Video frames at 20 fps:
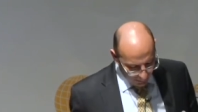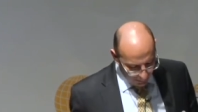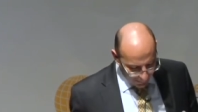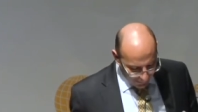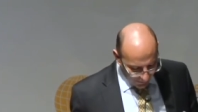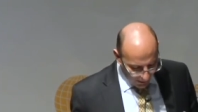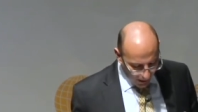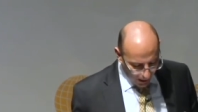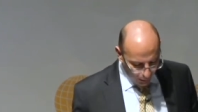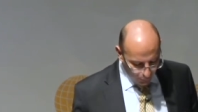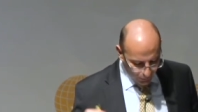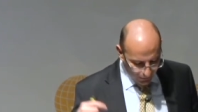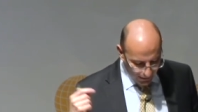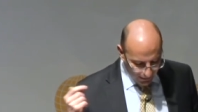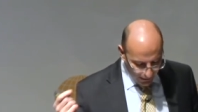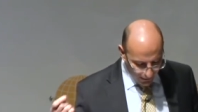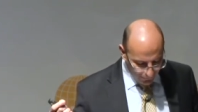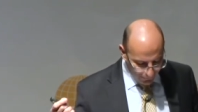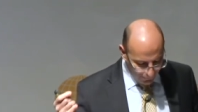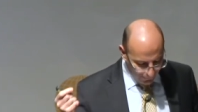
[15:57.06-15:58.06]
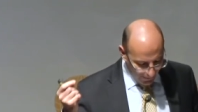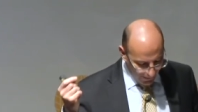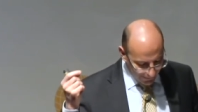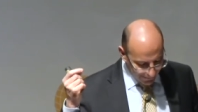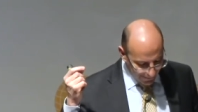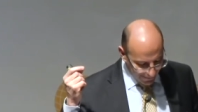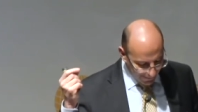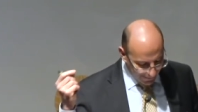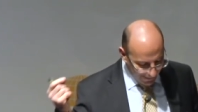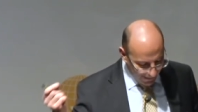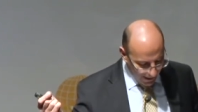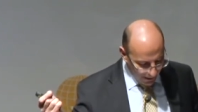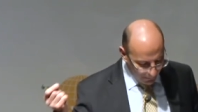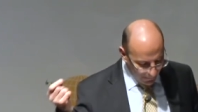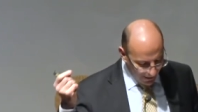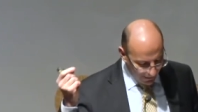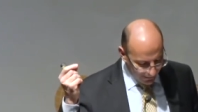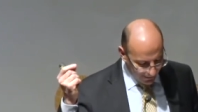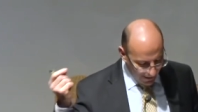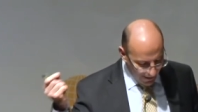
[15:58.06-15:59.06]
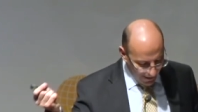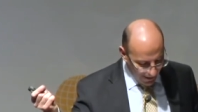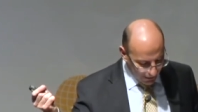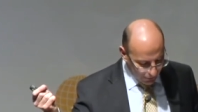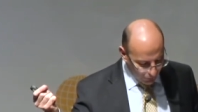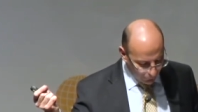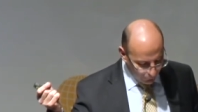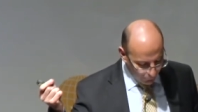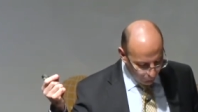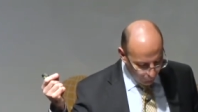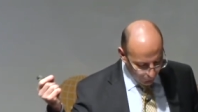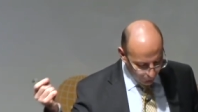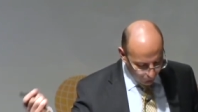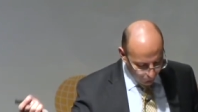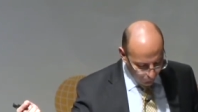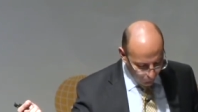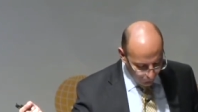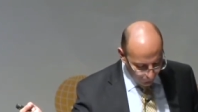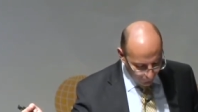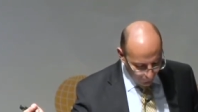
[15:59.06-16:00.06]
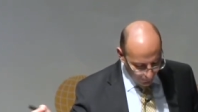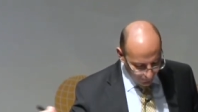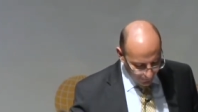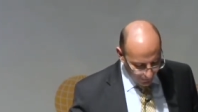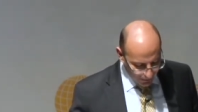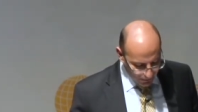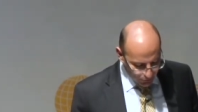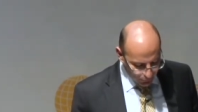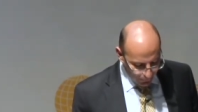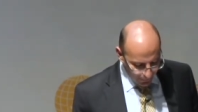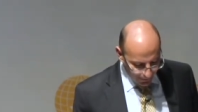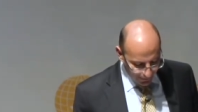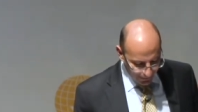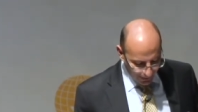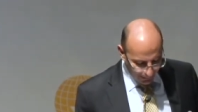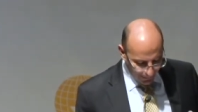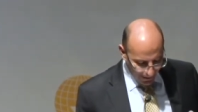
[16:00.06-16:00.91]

Proud, live, and reclaiming the land of our forefathers where the